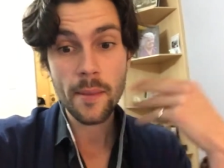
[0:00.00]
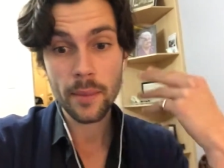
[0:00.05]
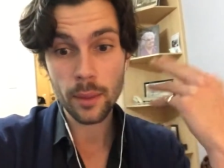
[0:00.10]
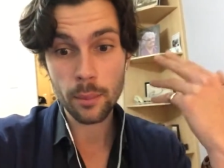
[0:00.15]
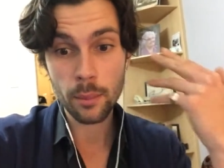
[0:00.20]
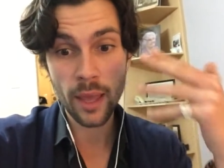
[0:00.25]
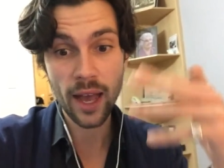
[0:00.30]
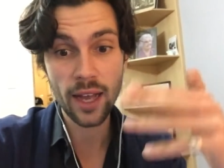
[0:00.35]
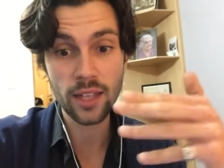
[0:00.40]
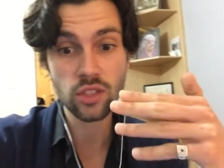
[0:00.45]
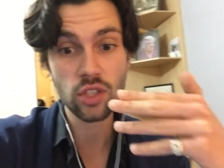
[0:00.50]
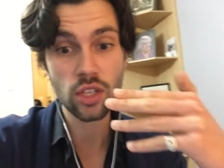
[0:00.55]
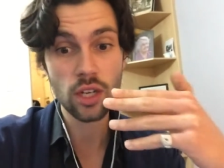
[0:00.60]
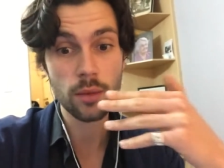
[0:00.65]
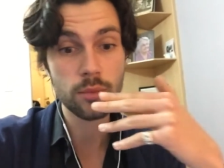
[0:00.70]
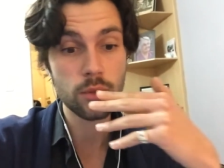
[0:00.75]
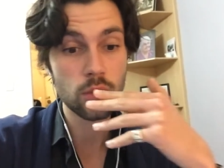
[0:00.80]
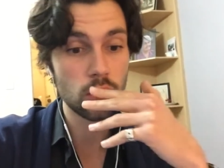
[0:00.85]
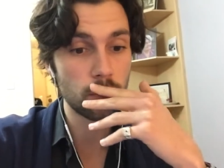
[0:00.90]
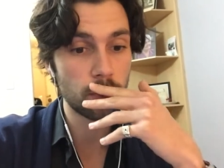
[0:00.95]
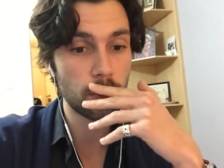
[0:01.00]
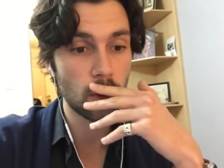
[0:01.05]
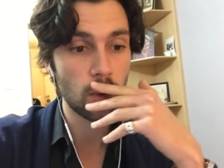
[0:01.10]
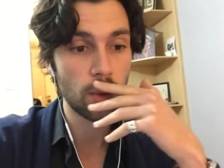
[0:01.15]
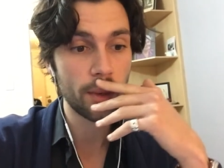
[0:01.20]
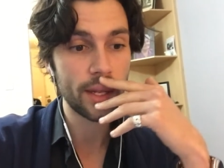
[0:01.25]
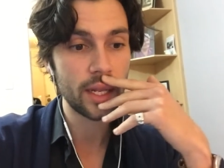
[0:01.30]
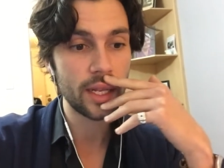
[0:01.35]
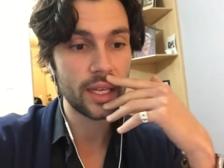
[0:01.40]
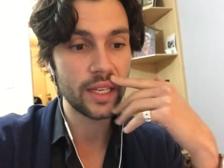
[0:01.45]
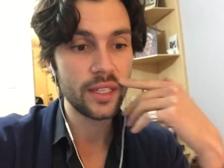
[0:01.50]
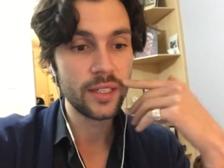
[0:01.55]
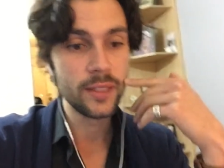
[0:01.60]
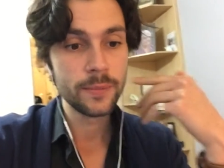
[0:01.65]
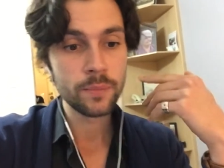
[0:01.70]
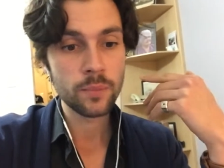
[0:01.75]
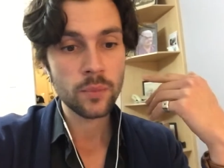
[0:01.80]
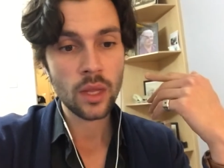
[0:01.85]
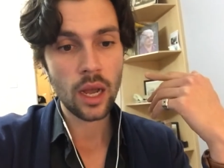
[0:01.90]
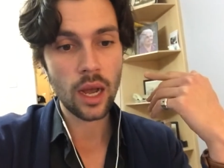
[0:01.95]
but I'm catching up super quickly.
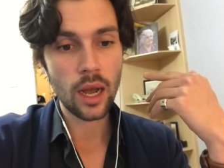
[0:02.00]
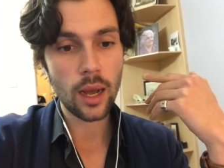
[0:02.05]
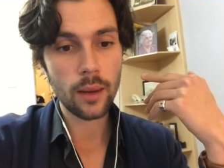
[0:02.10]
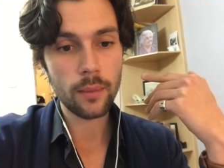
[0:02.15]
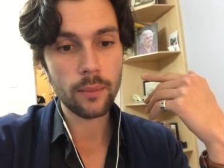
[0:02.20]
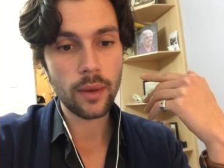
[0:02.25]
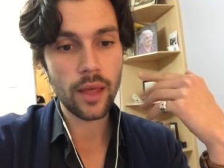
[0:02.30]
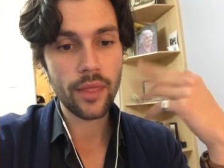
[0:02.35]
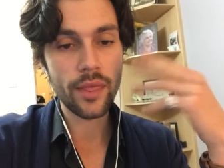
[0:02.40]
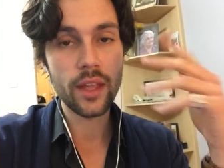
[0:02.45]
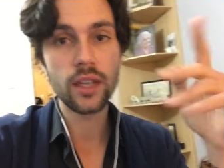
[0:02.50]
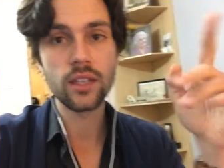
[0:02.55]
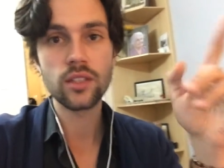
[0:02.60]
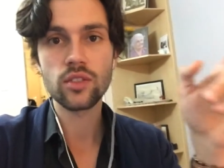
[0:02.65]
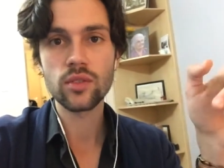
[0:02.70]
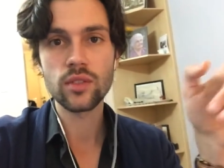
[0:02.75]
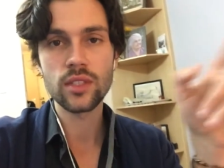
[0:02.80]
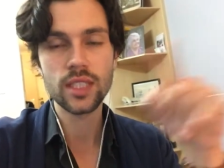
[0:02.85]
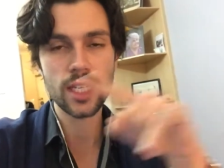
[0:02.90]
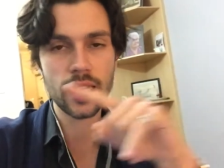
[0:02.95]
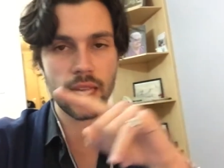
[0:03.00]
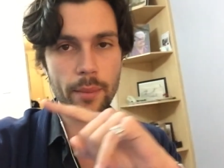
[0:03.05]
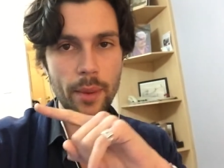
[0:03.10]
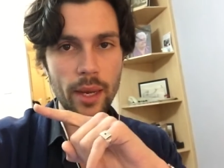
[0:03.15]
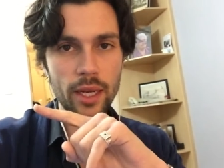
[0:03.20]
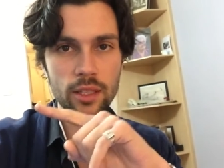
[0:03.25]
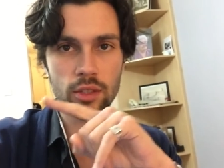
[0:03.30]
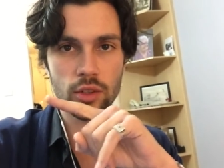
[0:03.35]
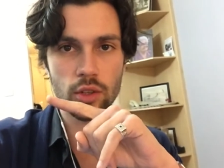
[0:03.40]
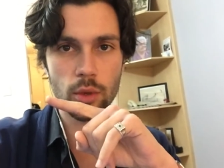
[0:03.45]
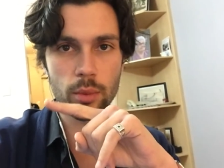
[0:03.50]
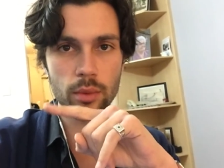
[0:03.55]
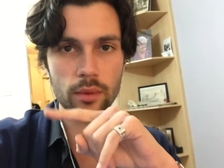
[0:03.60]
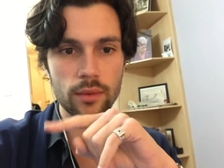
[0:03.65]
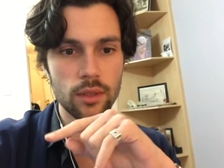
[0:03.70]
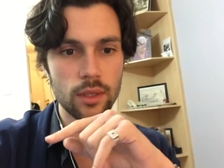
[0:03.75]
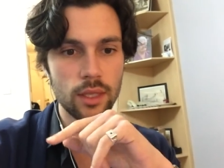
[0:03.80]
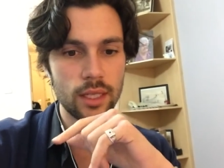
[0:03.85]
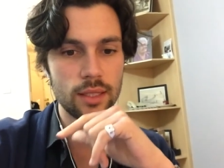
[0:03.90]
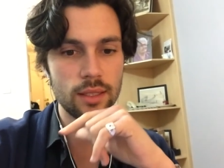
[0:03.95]
Um, and then as soon as I get back to
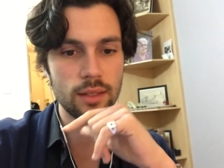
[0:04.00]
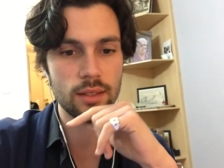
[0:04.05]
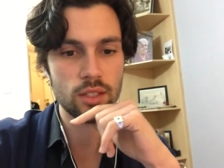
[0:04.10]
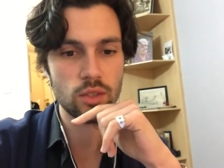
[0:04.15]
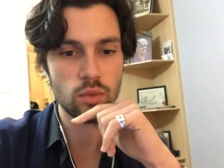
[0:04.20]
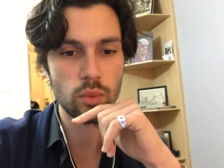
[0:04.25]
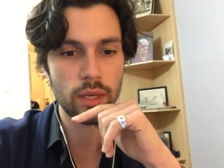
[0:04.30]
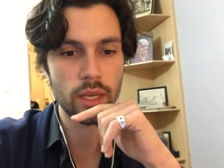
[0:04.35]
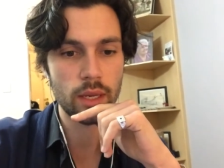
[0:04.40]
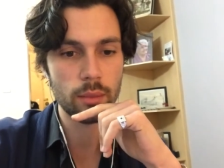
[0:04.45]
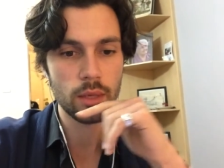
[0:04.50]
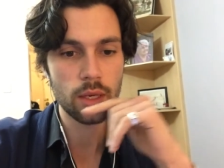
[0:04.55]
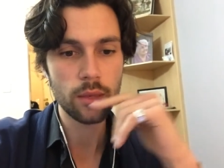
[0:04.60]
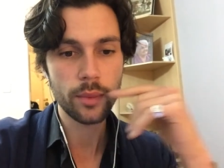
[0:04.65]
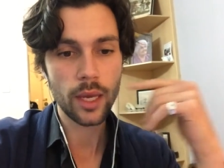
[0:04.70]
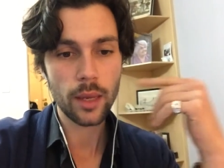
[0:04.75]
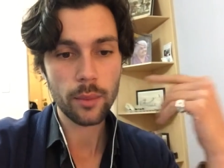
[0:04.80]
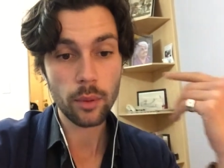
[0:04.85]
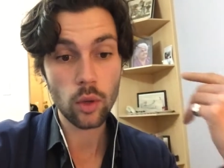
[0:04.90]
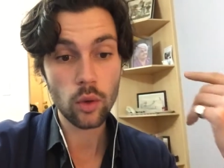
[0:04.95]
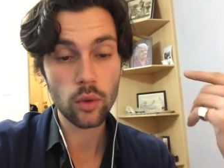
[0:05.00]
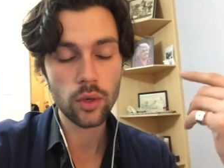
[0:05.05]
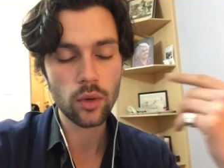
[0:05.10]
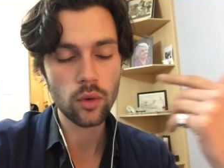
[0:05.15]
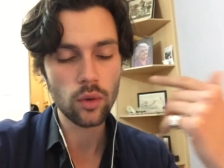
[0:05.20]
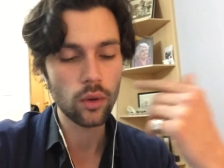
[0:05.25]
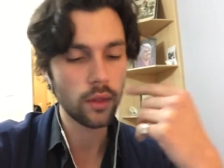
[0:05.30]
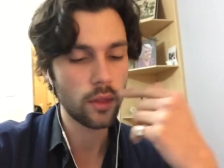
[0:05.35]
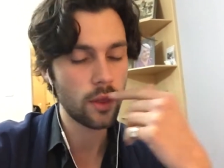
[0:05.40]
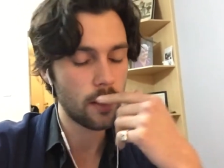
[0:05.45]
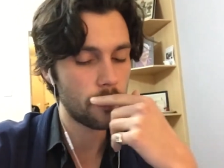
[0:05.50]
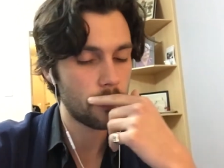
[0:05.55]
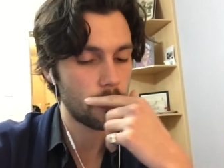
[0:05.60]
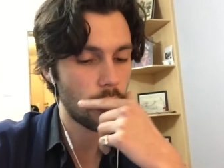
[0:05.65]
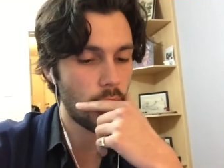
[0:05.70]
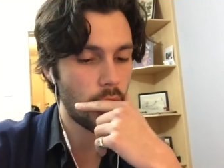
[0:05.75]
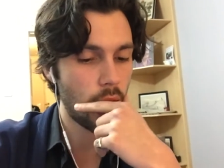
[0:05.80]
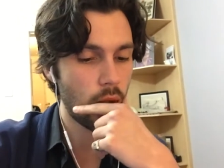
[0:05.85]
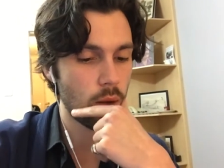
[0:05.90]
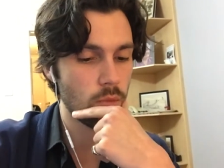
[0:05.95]
Durbanville later this week, I'm going to be uploading all of them.
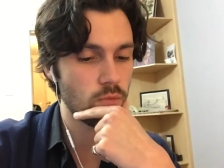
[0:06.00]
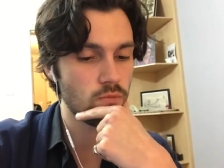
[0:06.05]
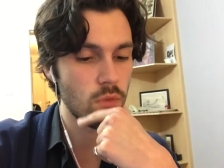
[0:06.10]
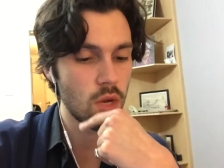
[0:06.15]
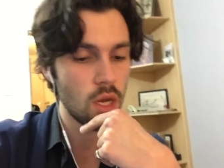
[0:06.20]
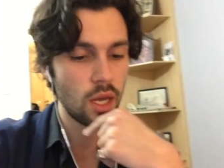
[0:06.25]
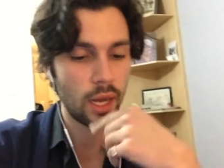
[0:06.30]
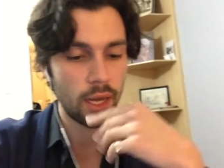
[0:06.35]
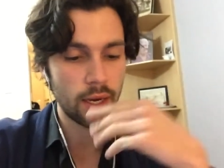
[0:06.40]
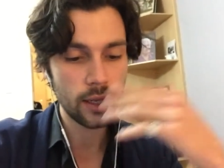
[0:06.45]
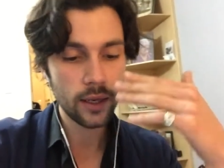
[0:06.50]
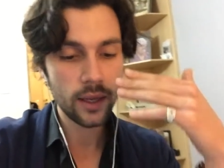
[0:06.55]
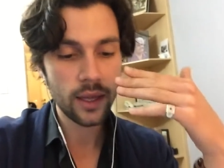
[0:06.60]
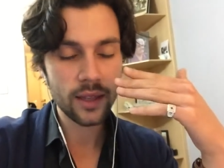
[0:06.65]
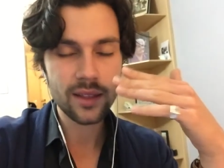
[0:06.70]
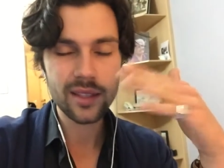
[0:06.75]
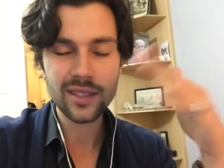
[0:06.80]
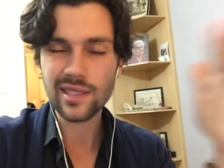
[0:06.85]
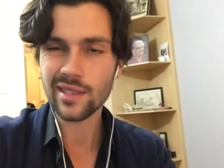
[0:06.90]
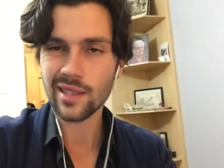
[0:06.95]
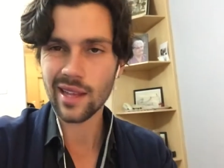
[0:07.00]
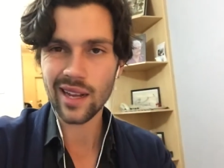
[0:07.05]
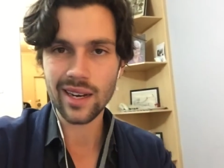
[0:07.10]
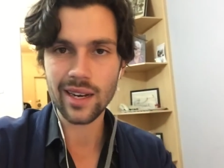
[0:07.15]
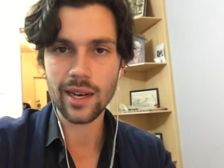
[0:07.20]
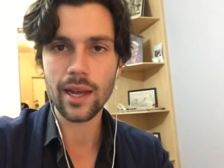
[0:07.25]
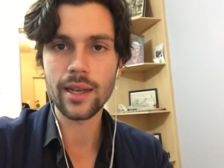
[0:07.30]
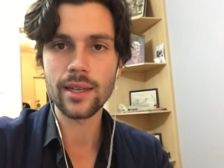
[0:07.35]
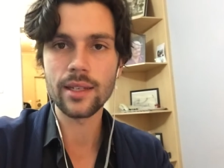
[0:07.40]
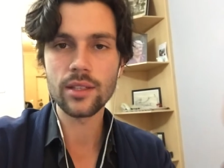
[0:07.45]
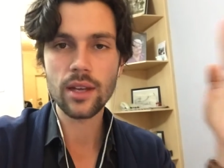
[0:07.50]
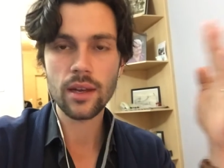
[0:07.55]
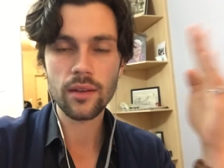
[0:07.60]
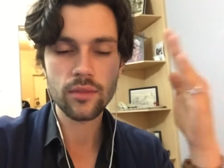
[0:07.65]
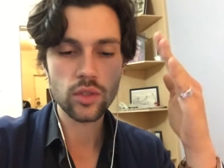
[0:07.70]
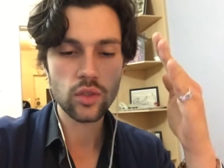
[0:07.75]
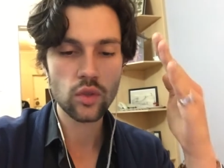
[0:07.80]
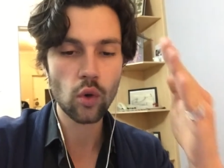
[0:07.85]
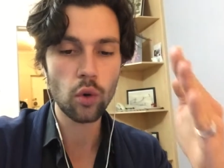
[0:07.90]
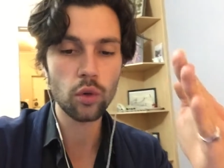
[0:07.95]
Um, I need to get this done. I need to have
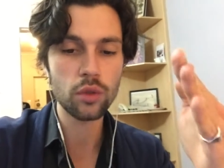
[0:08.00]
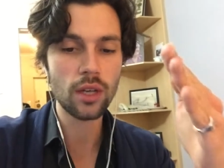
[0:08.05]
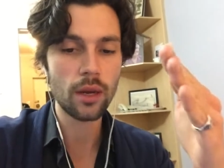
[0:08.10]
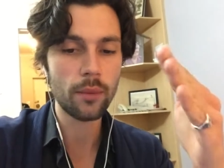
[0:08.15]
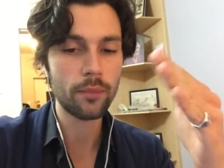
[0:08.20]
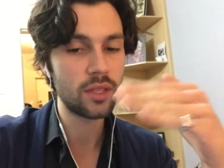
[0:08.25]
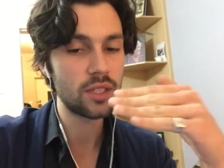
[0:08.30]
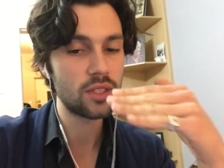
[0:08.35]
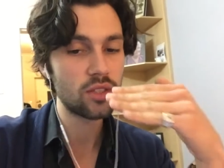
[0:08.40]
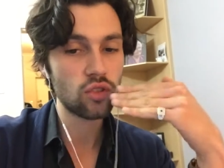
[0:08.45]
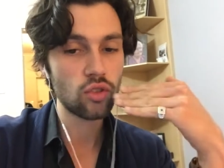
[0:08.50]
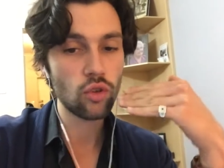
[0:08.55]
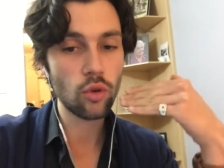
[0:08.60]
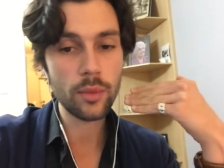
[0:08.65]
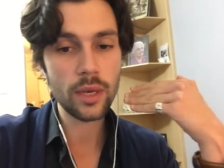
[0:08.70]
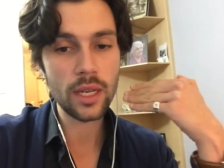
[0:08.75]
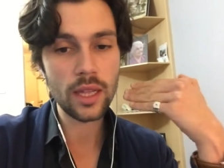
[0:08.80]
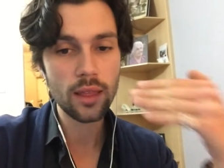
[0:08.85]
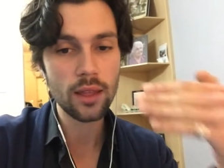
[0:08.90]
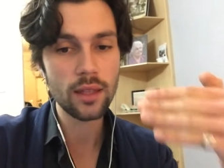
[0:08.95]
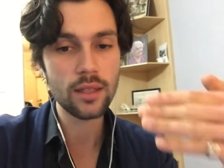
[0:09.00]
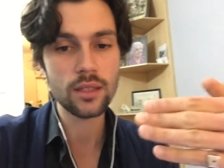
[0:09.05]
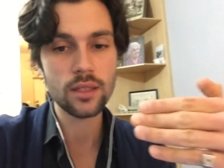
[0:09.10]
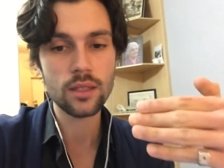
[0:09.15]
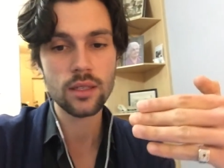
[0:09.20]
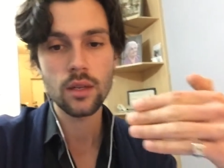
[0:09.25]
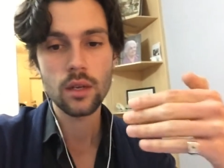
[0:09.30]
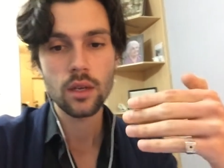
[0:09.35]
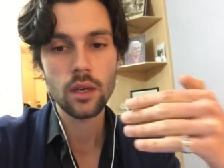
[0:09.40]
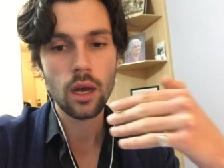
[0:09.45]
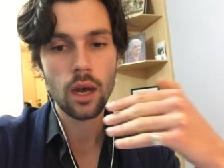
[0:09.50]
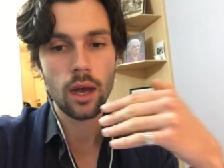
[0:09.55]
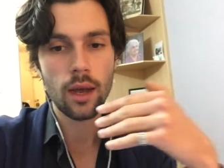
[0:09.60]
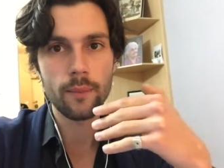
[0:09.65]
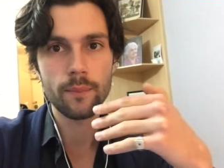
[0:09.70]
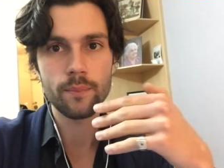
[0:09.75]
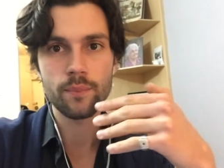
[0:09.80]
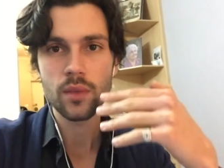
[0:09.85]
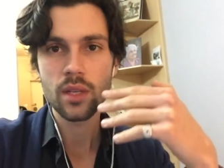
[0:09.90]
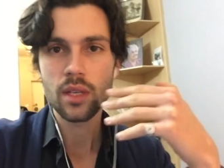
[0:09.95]
this caught up. There's so many things
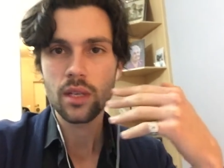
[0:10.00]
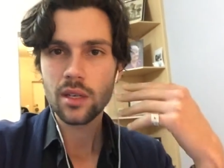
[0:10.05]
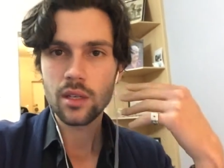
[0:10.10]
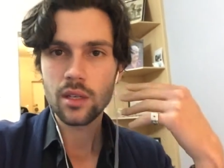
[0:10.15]
um,